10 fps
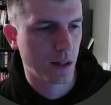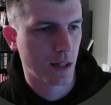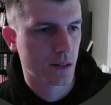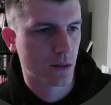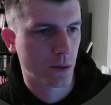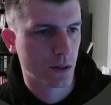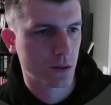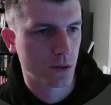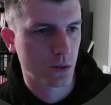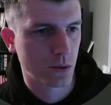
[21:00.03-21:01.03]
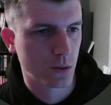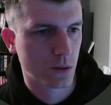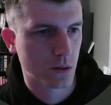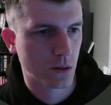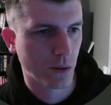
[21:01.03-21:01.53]
then it's going to
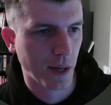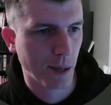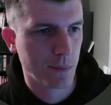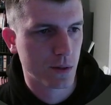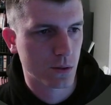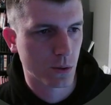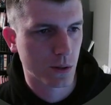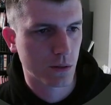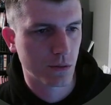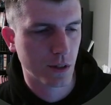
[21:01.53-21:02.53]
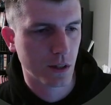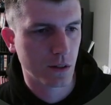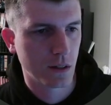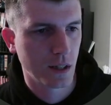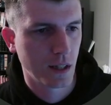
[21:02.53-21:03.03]
grab the stored config
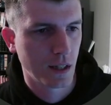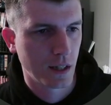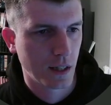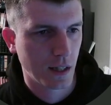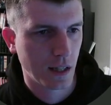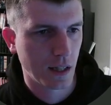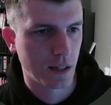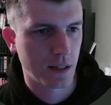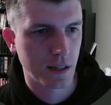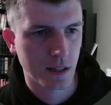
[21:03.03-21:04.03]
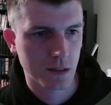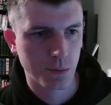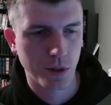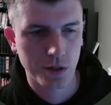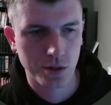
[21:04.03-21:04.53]
and the
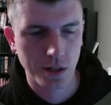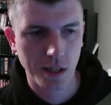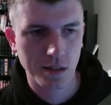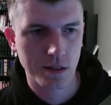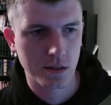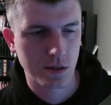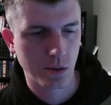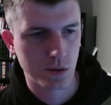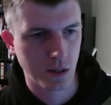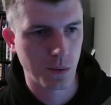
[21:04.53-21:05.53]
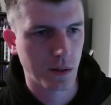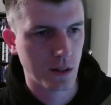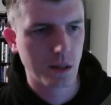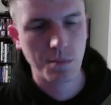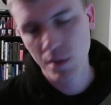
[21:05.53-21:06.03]
expiration date that's associated with
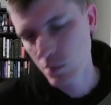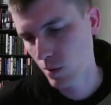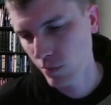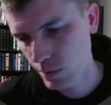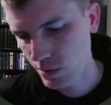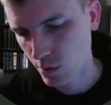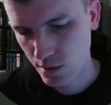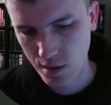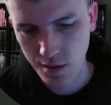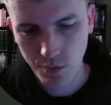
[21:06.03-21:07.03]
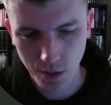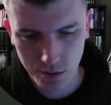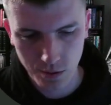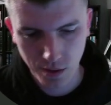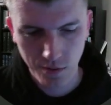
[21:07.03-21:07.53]
it, because whenever we store stuff, we
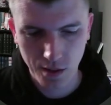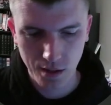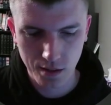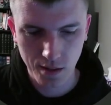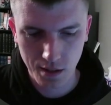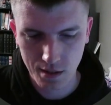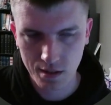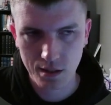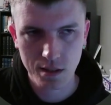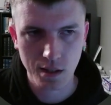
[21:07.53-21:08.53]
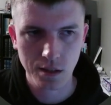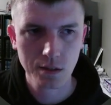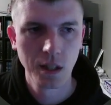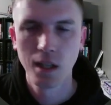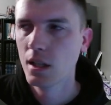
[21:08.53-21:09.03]
also give it a TTL,
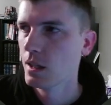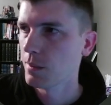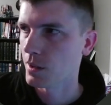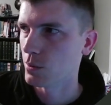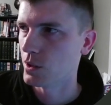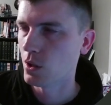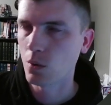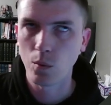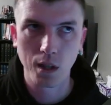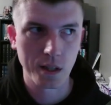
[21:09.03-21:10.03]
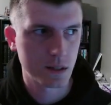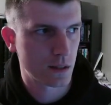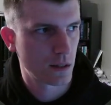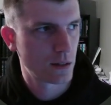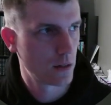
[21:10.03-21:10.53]
because we don't want,
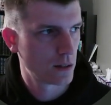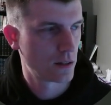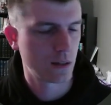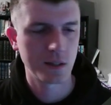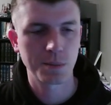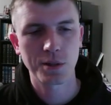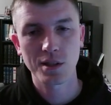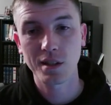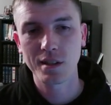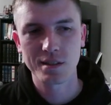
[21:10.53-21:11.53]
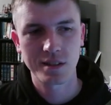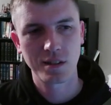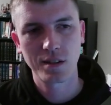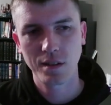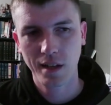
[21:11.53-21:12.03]
especially in this
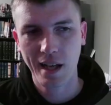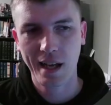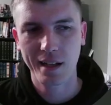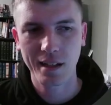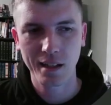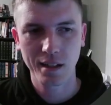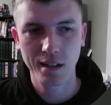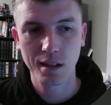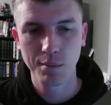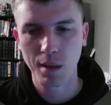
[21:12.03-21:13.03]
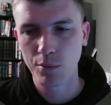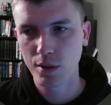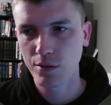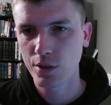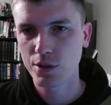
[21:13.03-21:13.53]
hacky in-memory
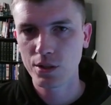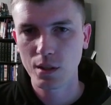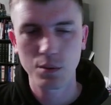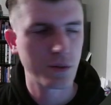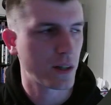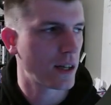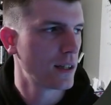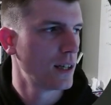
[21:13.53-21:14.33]
version that we've got,